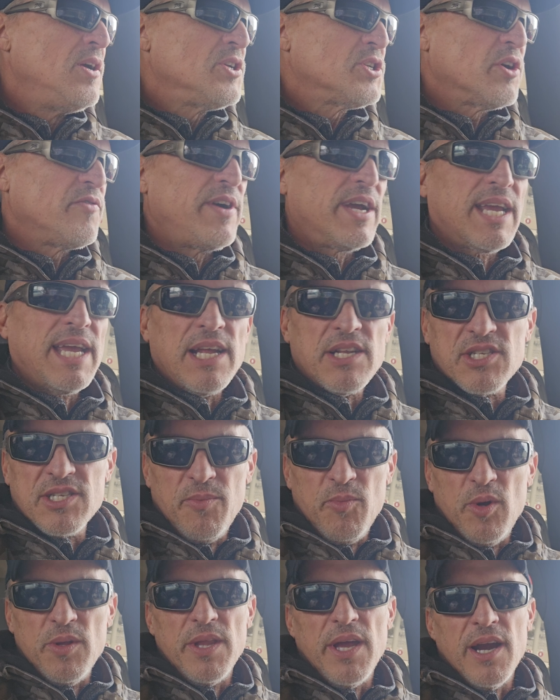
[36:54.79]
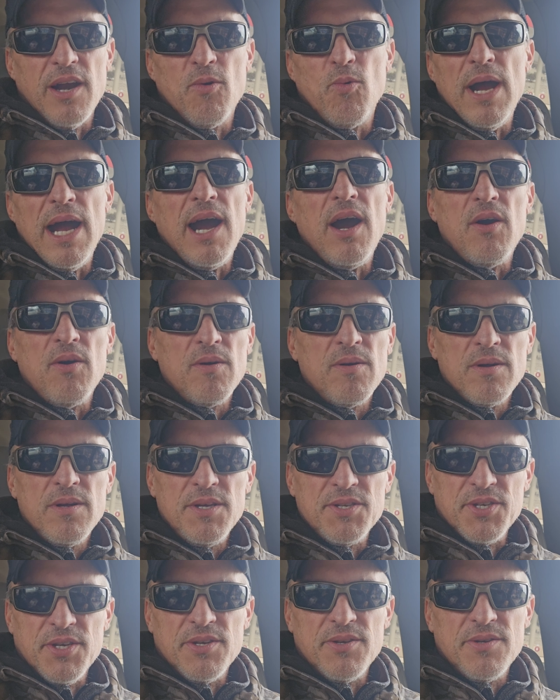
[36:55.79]
So if I get someone there, wow,
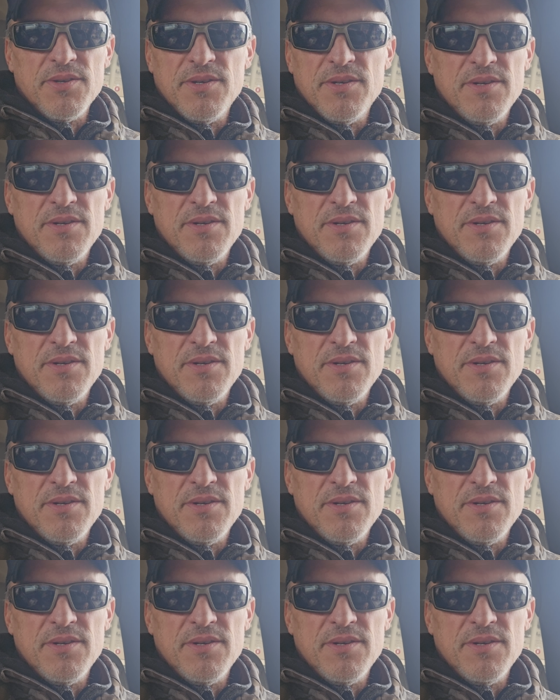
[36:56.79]
is it?